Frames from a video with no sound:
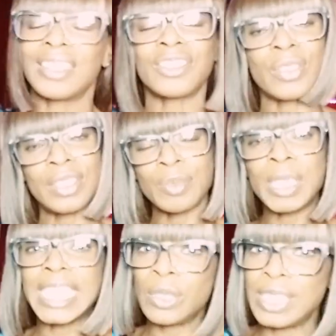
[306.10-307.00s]
so those are my
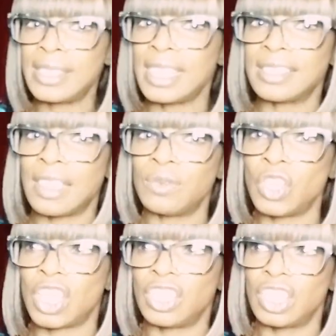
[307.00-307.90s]
guilty things that I've
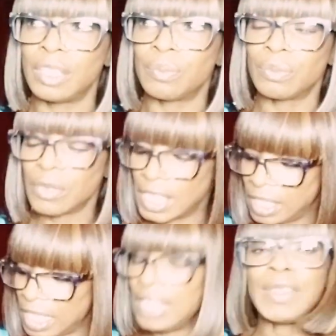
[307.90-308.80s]
done.
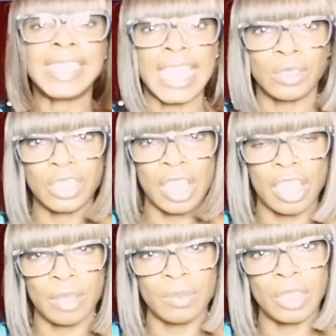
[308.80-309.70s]
Even down
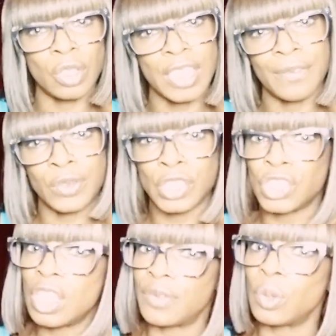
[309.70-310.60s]
to looking for a
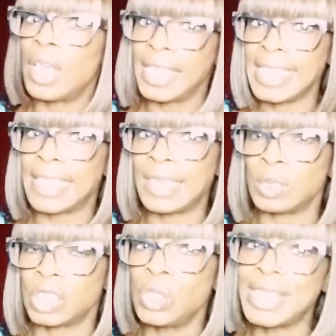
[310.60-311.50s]
serval. Yeah, that
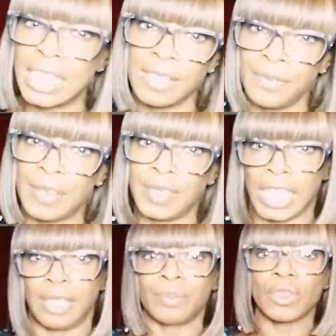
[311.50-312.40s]
was
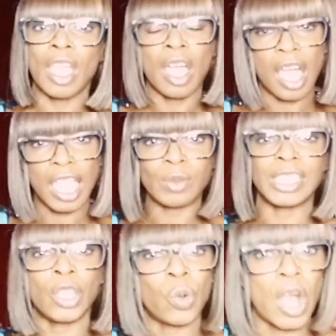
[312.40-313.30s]
2015. I was
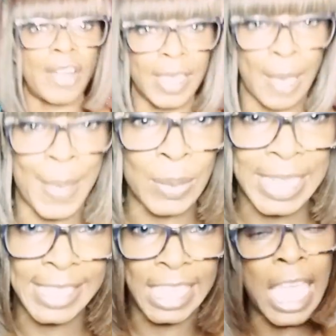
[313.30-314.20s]
inquiring about
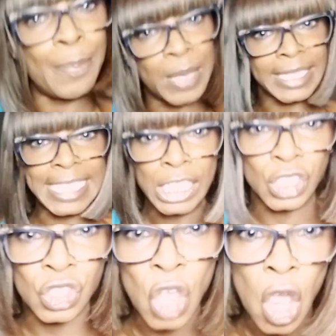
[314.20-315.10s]
getting a bloody
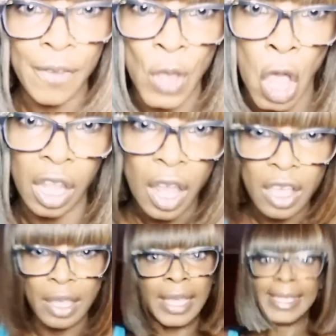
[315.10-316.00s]

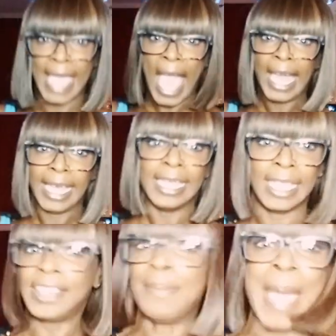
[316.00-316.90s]
serval. Yeah,
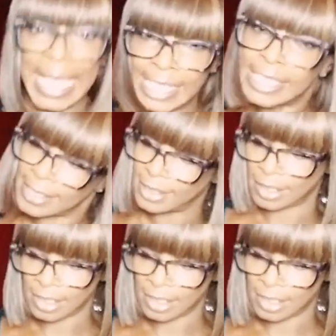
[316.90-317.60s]
the madness.